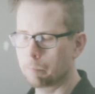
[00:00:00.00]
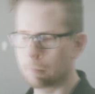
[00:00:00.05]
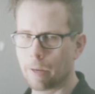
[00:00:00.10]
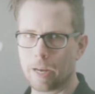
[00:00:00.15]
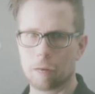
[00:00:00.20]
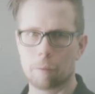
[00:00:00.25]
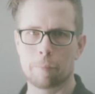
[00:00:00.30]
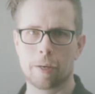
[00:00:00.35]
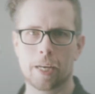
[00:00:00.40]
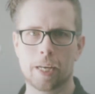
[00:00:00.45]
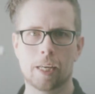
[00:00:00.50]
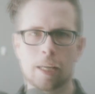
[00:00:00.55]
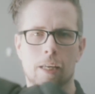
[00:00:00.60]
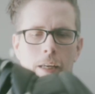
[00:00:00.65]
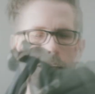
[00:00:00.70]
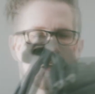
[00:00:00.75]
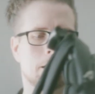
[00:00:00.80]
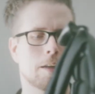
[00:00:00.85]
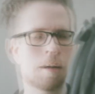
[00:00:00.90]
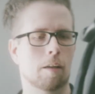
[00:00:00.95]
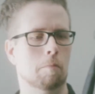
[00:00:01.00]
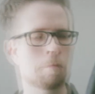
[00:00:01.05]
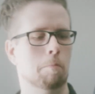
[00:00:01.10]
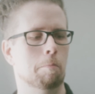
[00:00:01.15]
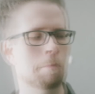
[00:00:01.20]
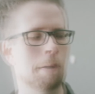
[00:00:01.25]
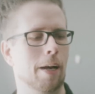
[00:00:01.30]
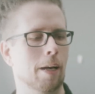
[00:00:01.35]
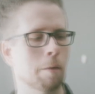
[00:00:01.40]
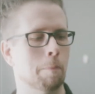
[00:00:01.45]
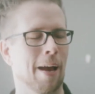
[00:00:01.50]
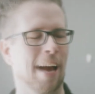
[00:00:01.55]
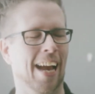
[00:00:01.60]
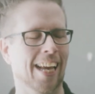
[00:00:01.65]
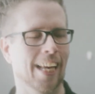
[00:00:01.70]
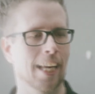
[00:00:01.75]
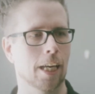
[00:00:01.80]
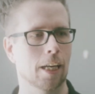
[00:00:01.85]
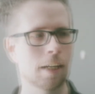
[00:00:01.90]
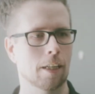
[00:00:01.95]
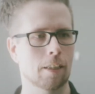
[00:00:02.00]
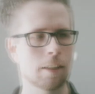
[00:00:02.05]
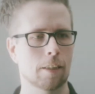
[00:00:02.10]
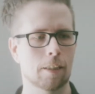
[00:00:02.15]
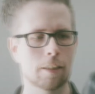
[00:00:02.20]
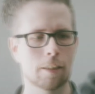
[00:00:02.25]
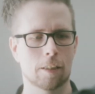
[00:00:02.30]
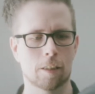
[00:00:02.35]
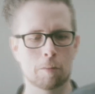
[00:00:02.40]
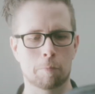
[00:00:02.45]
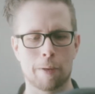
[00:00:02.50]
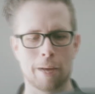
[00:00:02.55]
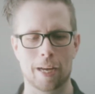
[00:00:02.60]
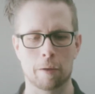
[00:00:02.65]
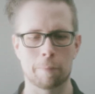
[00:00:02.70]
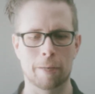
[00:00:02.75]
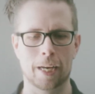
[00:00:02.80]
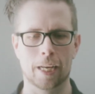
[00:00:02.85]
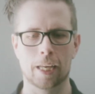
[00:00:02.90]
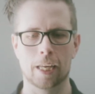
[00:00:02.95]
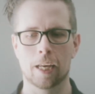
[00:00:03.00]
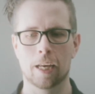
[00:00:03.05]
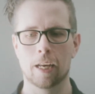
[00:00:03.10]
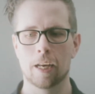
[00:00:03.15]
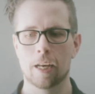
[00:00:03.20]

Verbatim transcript: backpack. Backpack, not backpack.